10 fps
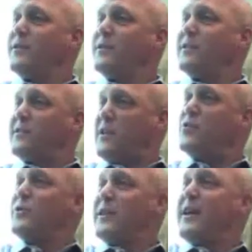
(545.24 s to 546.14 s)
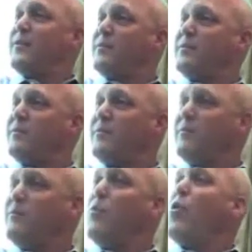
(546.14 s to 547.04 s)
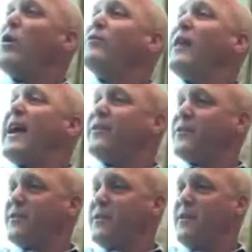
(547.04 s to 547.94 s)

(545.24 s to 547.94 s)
continue to get more of less.